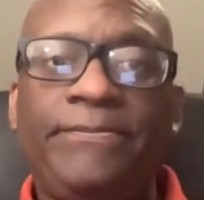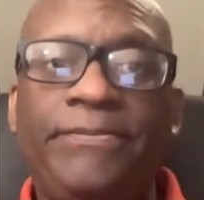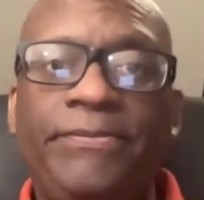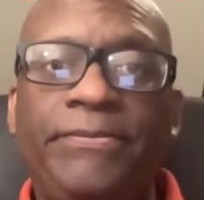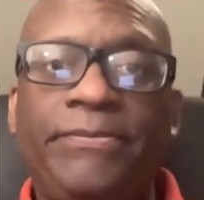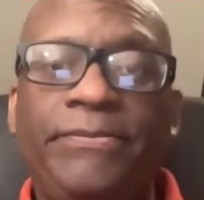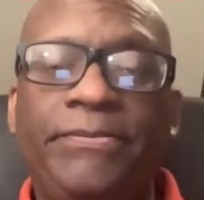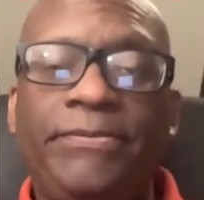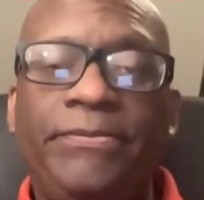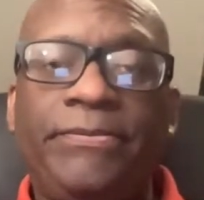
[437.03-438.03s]

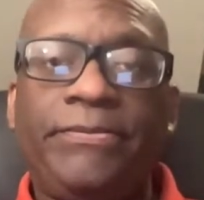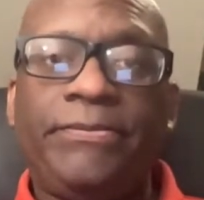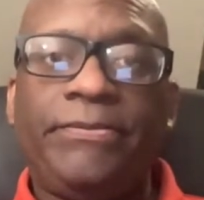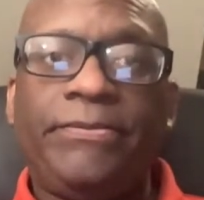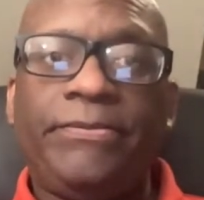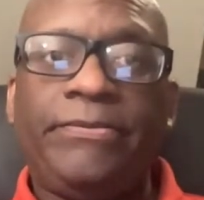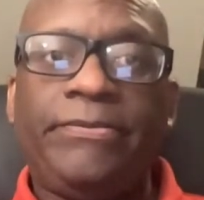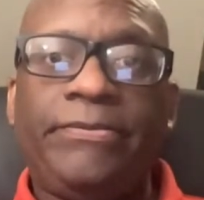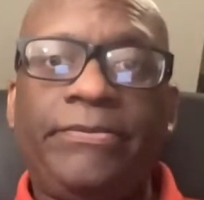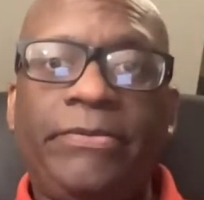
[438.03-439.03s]

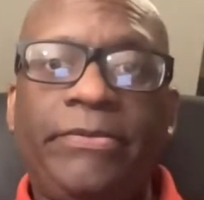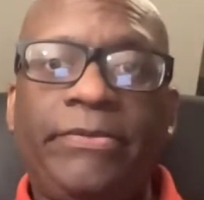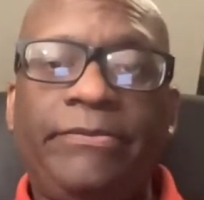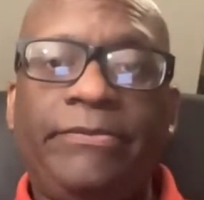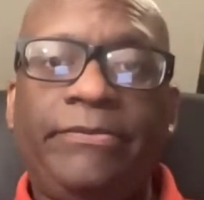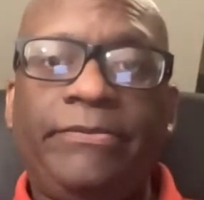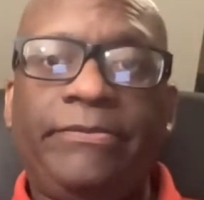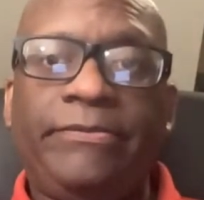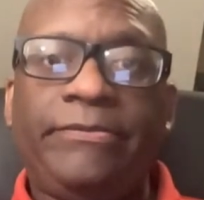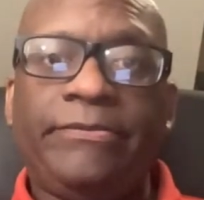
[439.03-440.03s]

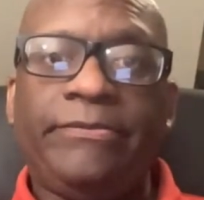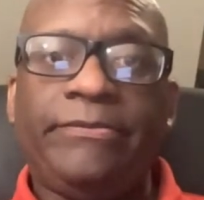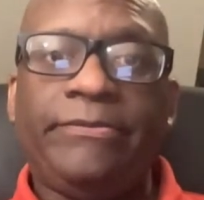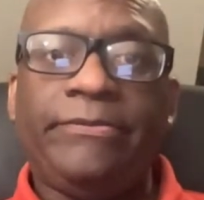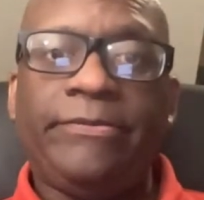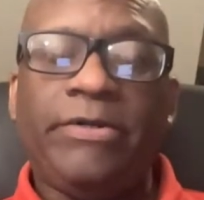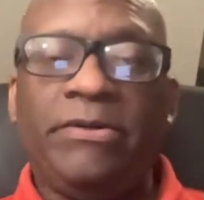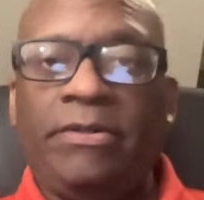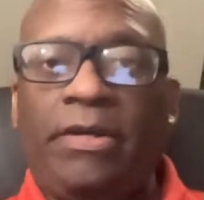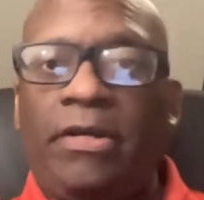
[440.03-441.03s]

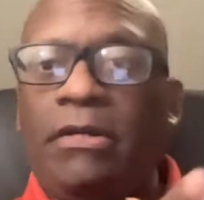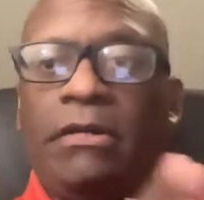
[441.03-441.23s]
Nothing is said.